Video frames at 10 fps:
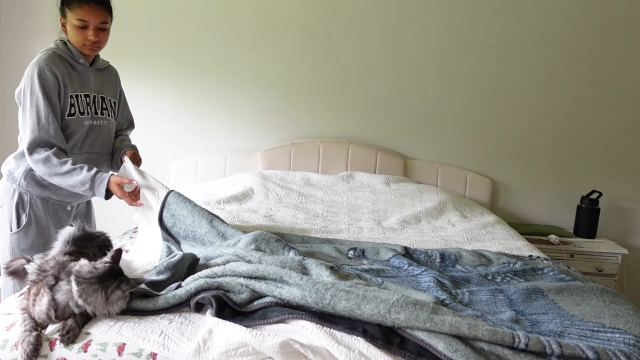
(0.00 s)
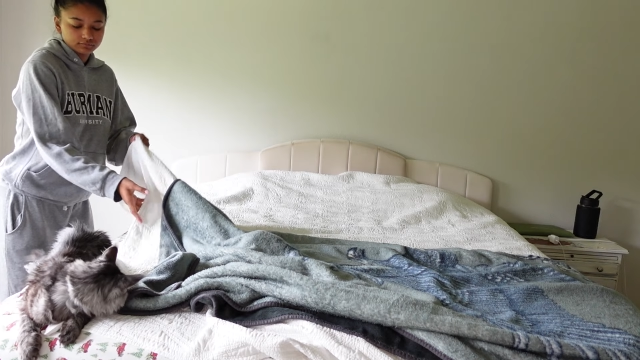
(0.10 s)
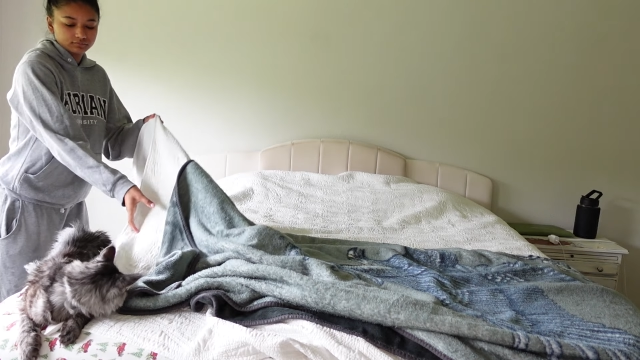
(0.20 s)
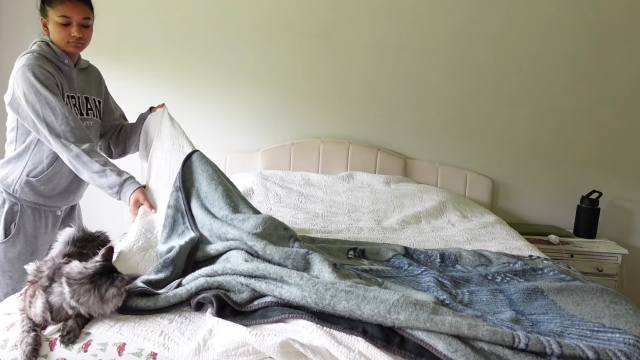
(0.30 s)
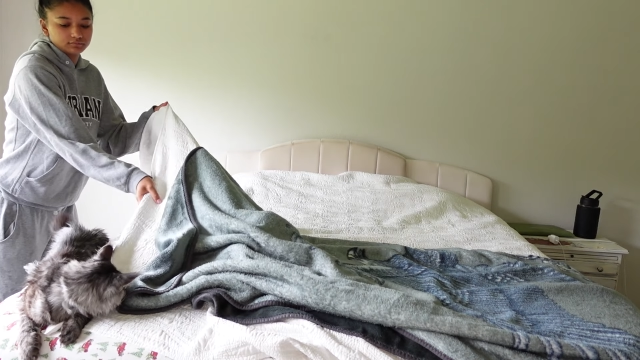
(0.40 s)

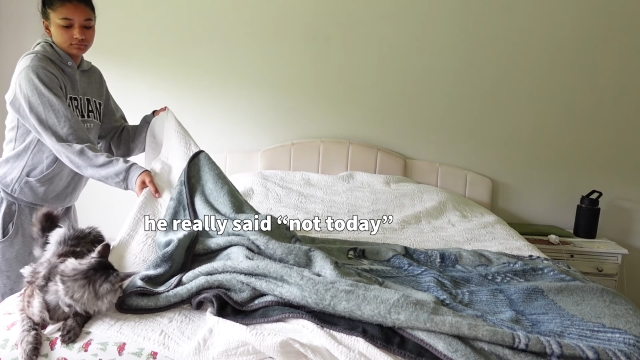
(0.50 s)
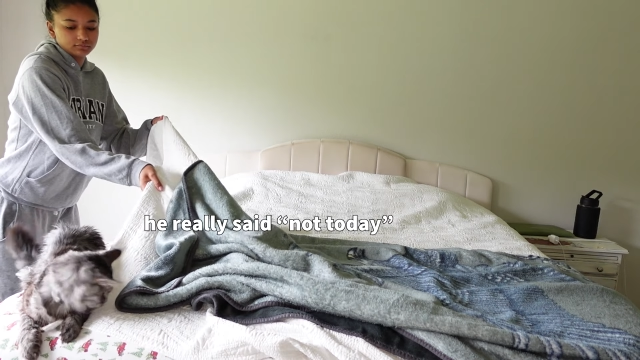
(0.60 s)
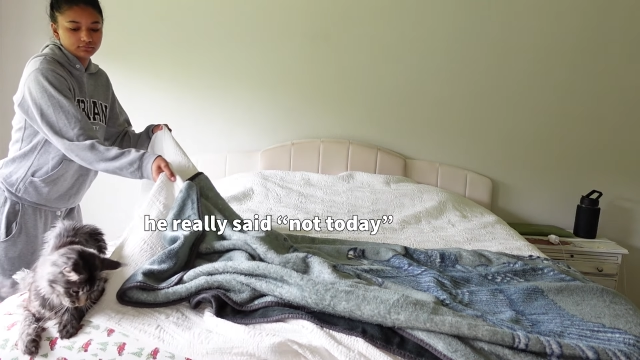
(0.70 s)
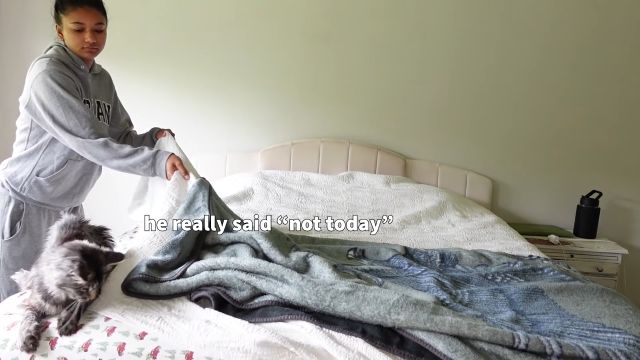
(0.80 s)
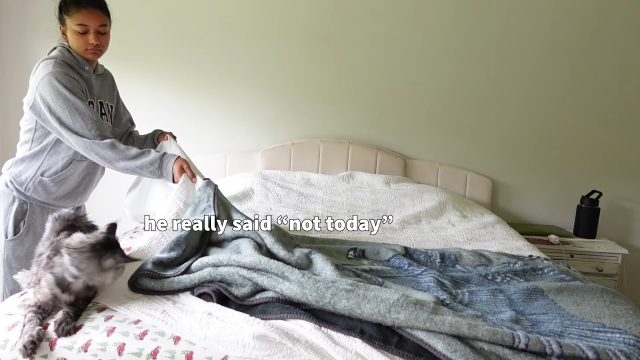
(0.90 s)

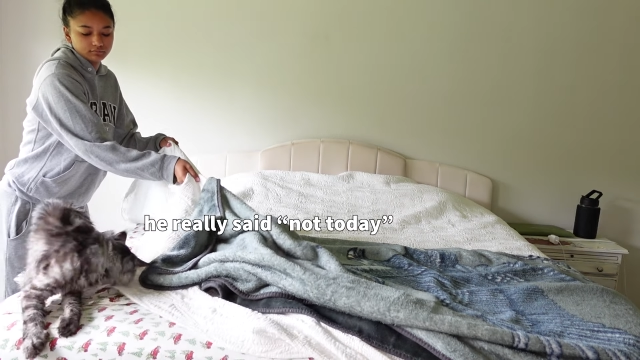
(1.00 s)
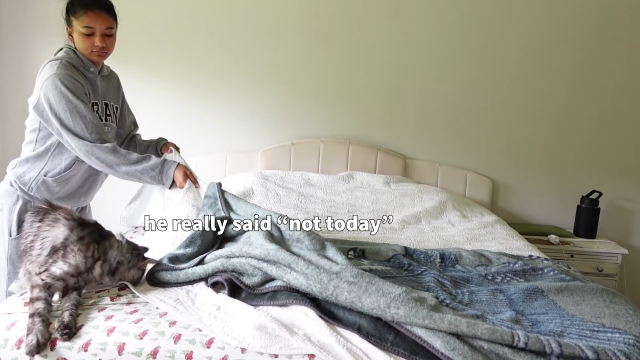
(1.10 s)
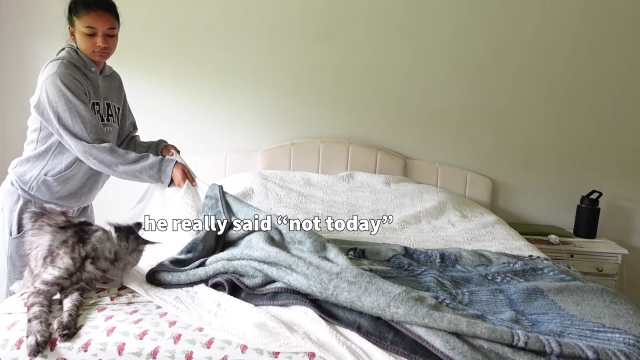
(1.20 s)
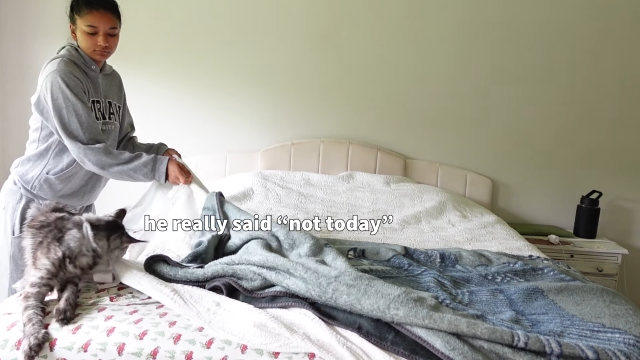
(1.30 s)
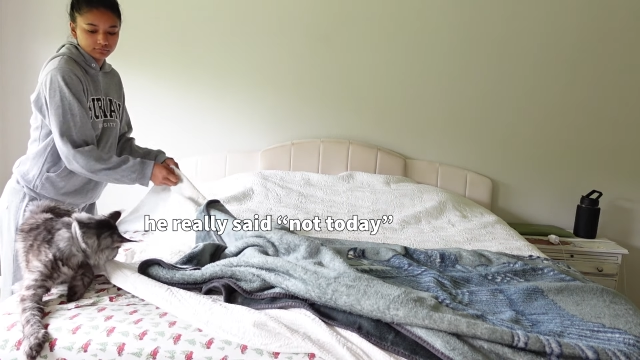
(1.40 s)

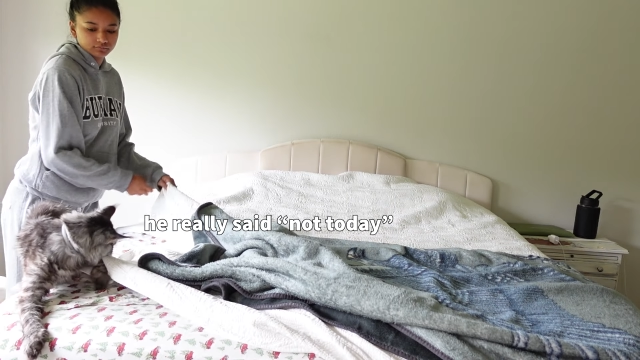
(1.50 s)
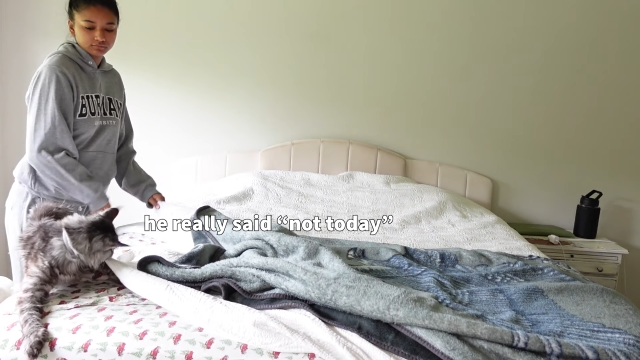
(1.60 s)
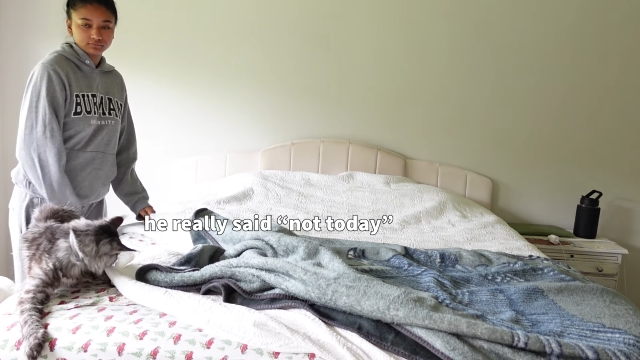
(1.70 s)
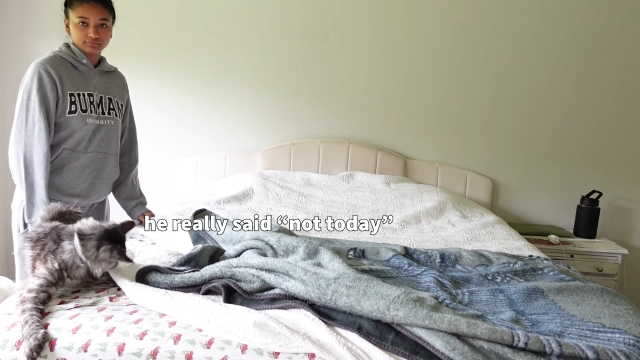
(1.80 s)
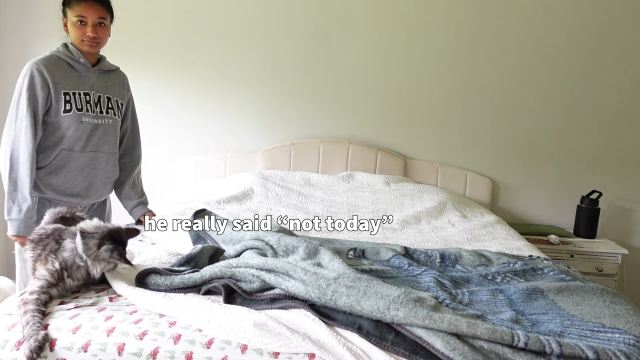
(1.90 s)

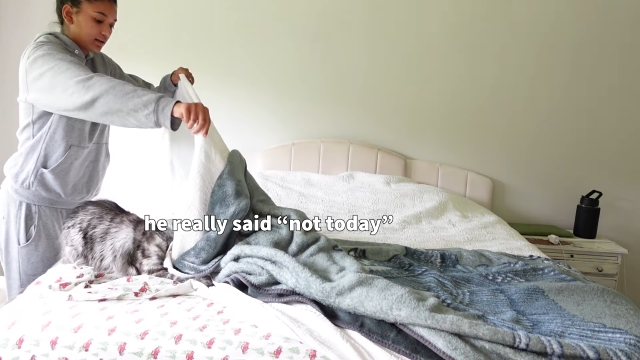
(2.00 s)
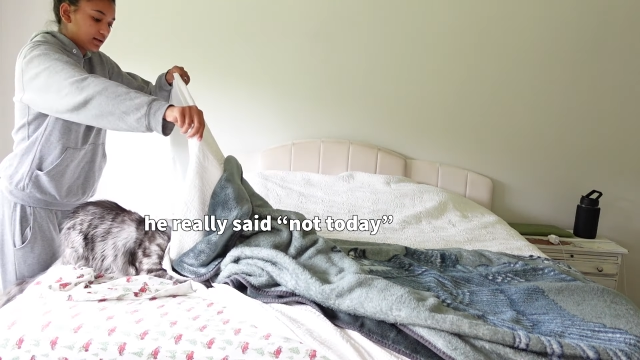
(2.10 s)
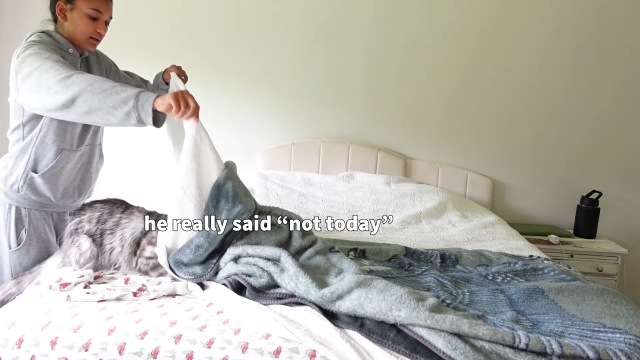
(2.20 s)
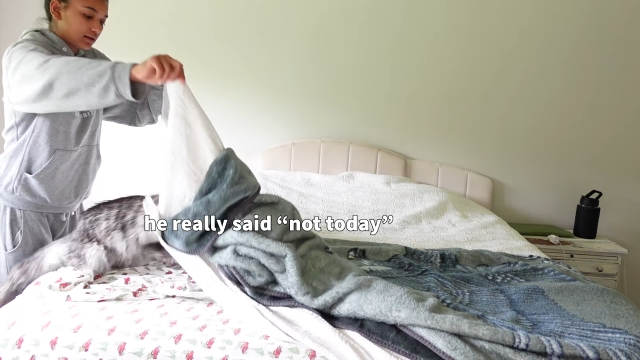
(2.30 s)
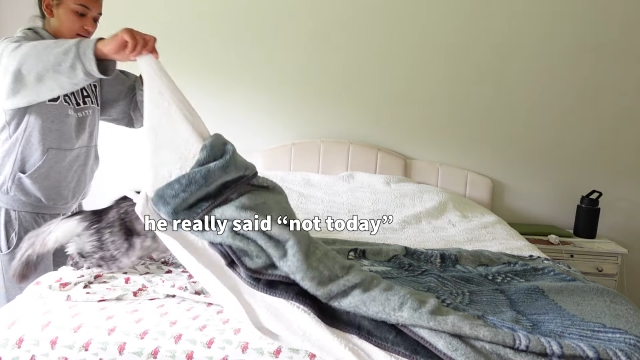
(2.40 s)

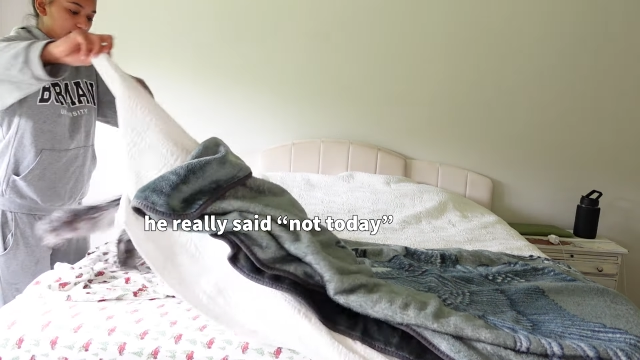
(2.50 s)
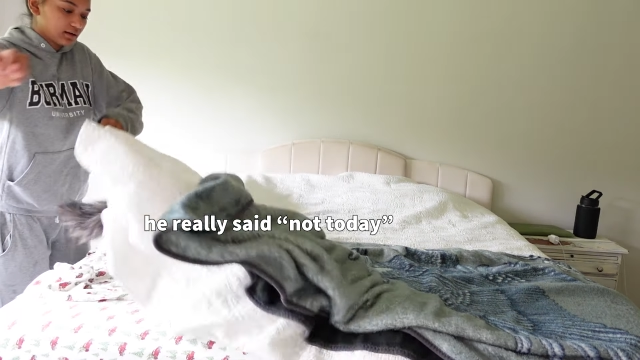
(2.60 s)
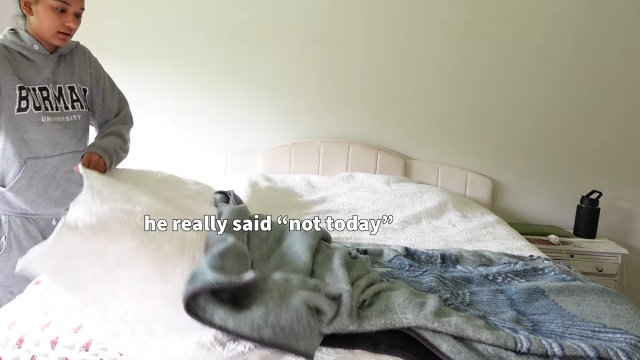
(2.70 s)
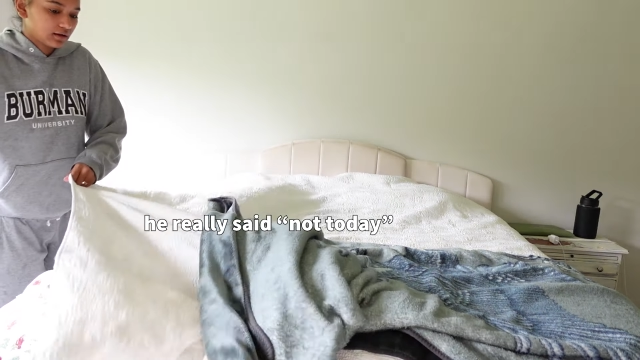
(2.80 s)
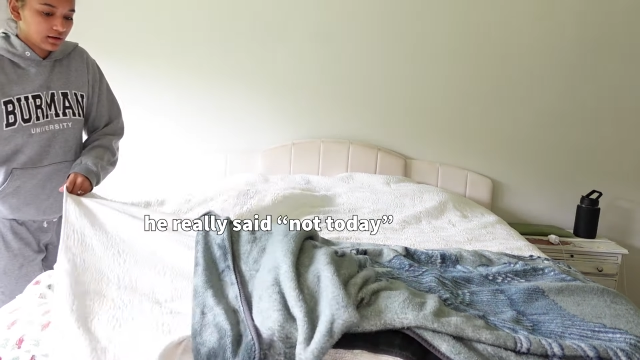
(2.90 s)
Nobody speaks.